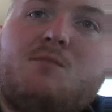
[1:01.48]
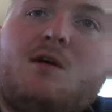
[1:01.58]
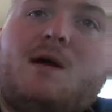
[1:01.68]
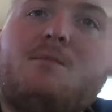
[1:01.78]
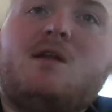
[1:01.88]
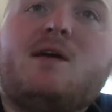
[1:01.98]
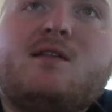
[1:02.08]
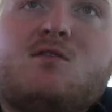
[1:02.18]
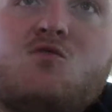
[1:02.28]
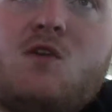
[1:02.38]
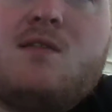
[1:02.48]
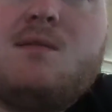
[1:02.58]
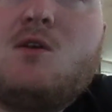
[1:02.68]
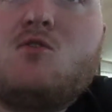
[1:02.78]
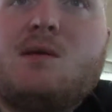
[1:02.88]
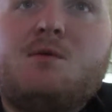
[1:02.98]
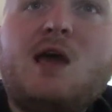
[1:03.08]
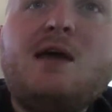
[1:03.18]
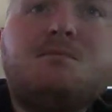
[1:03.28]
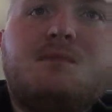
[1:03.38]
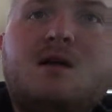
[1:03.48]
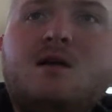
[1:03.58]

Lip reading: Boulevard, but it's Trestle's there, Sam, okay?